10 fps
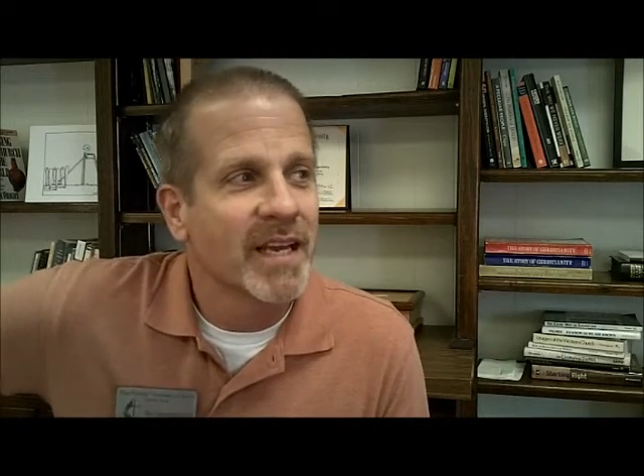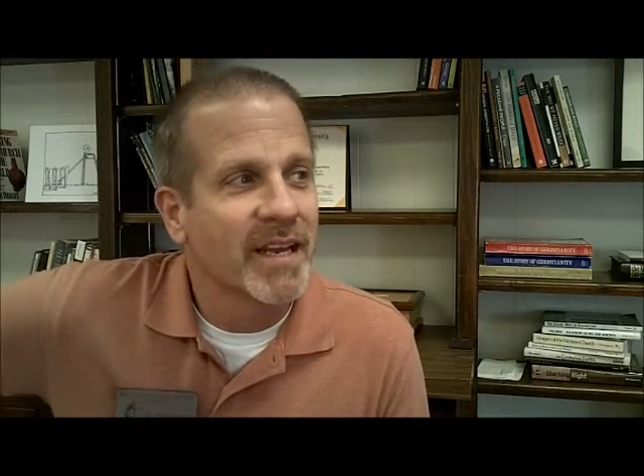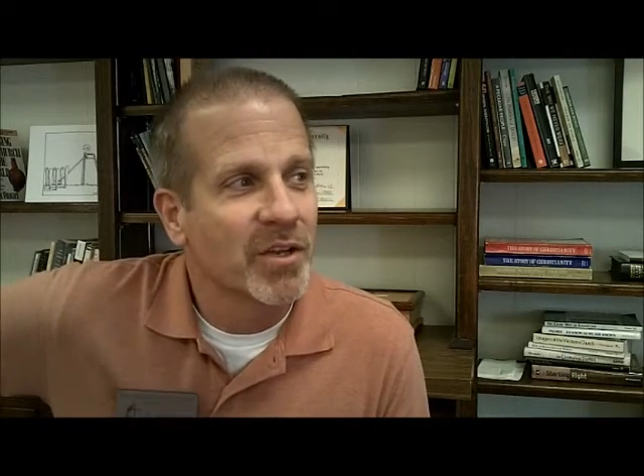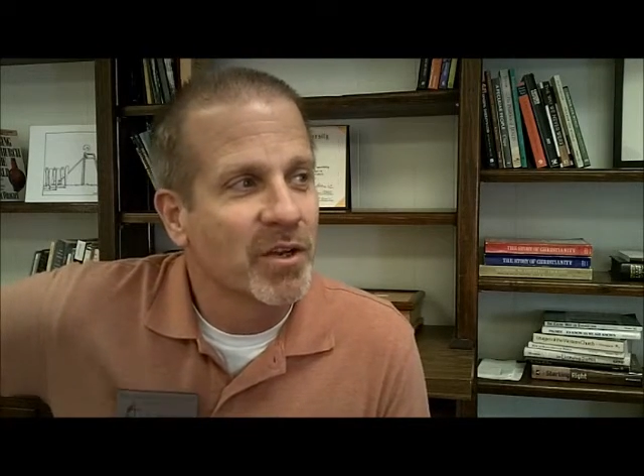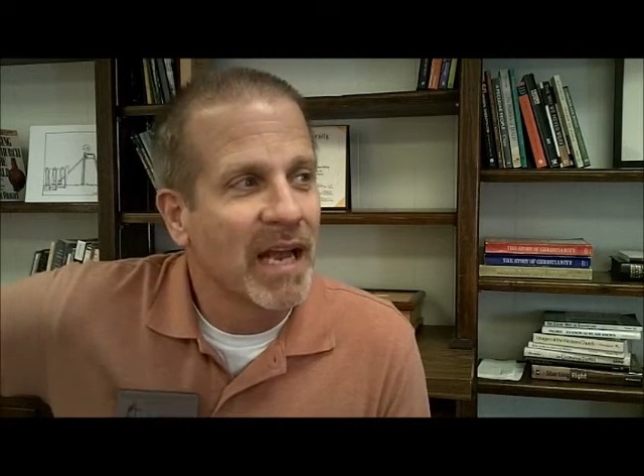I
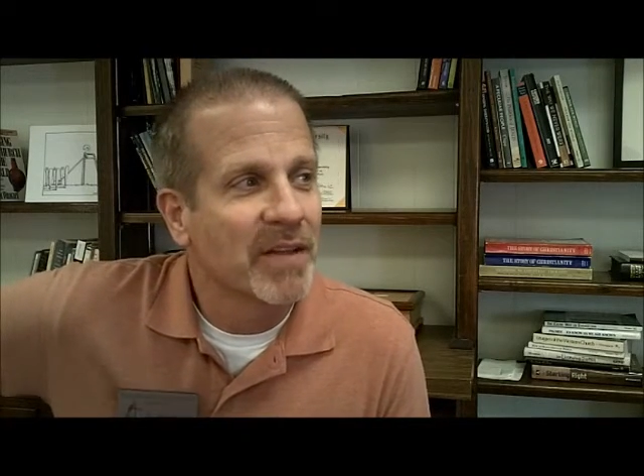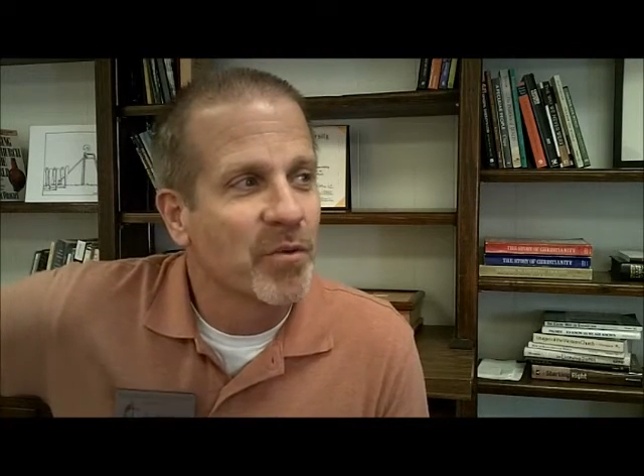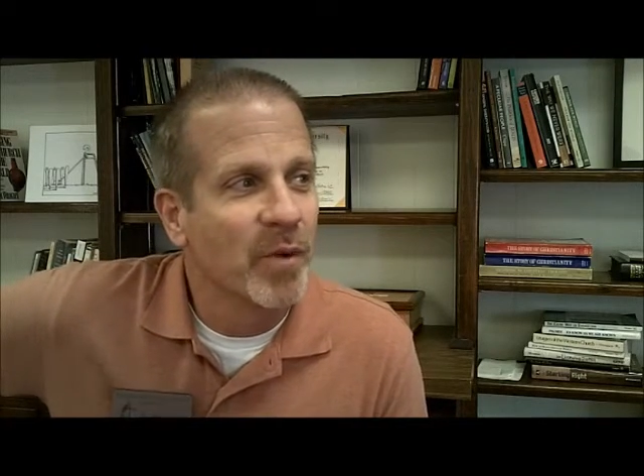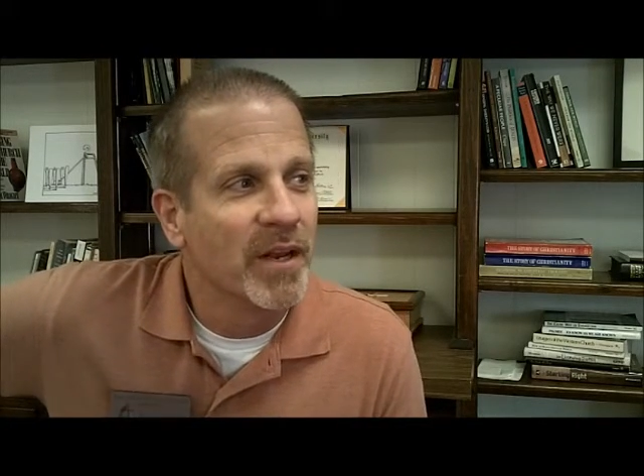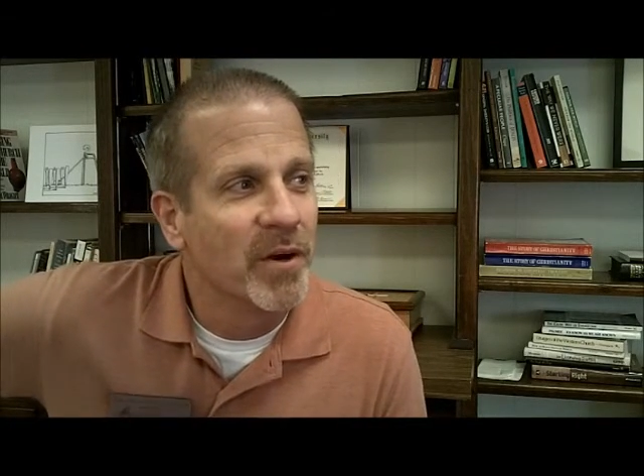can look out
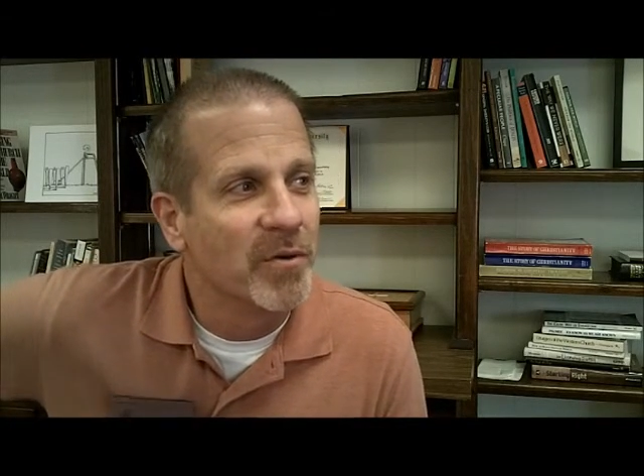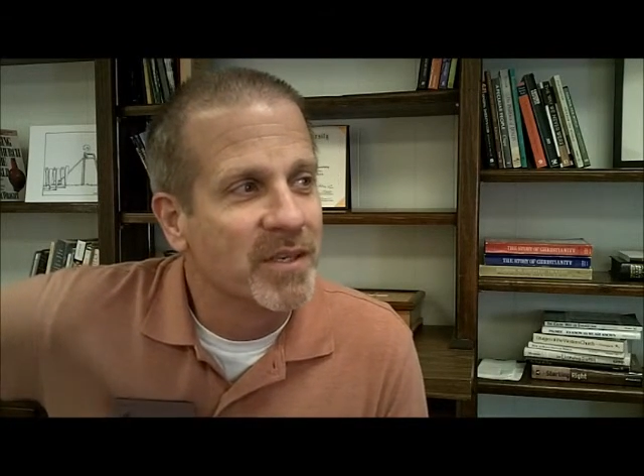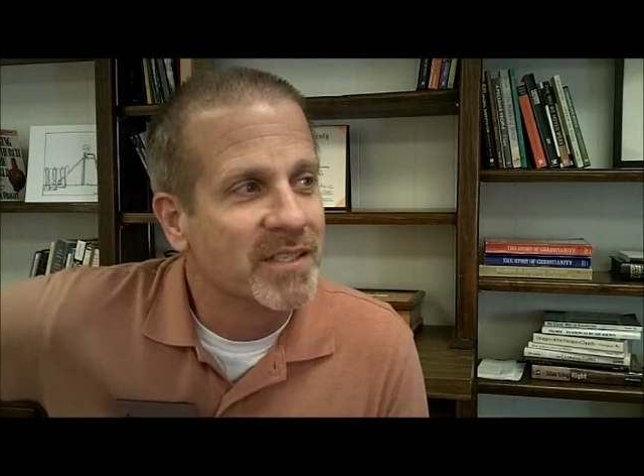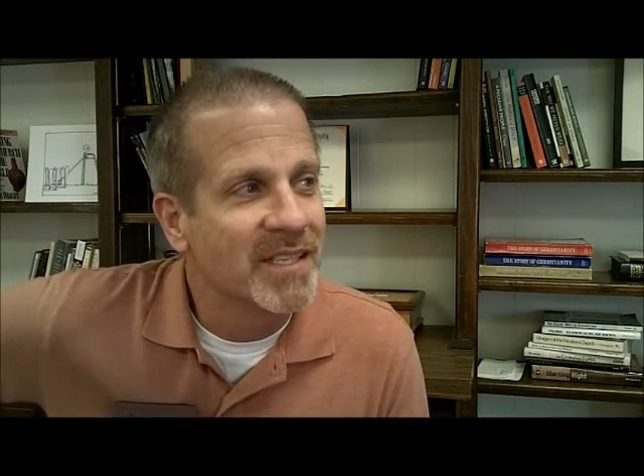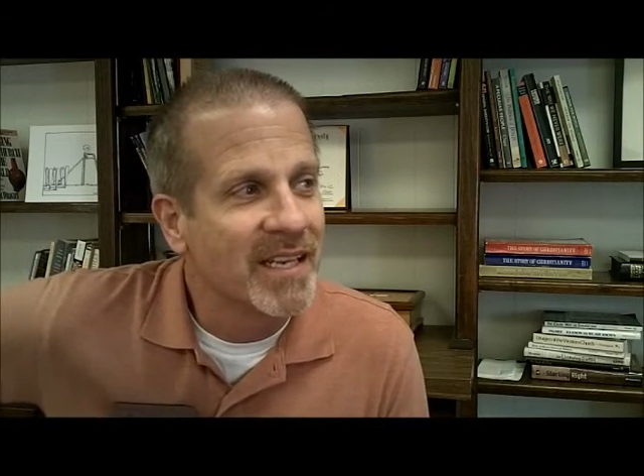the window
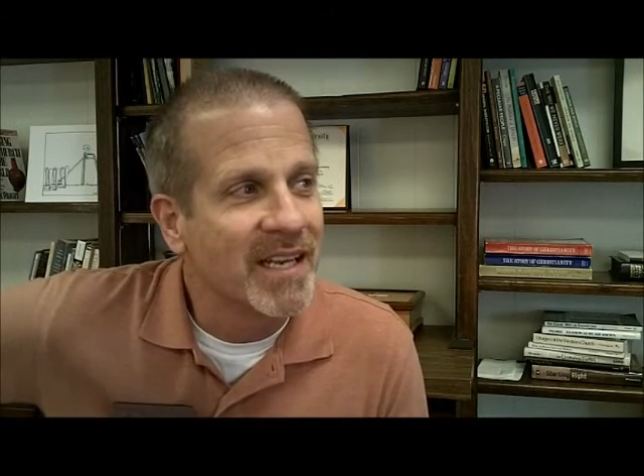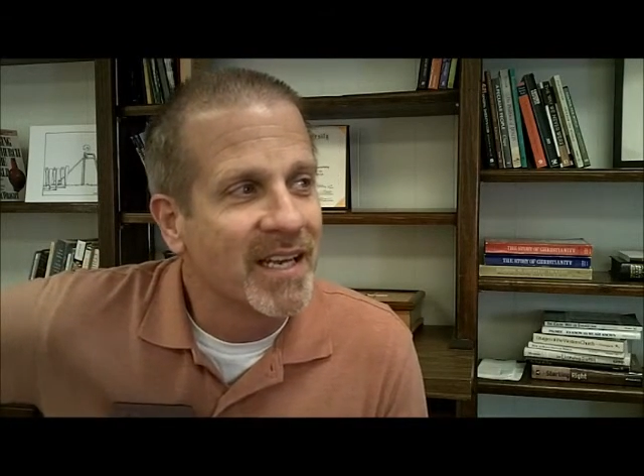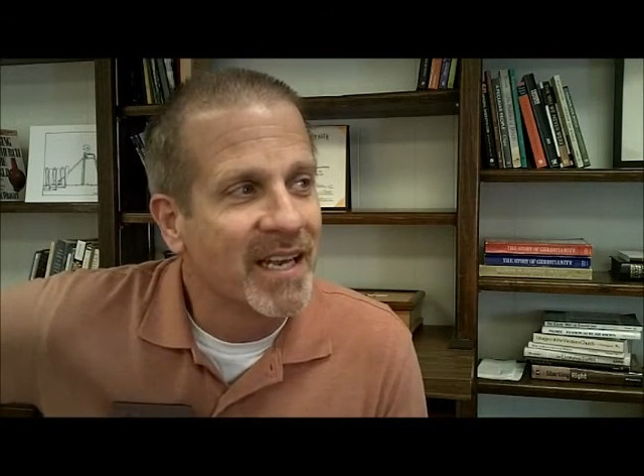and see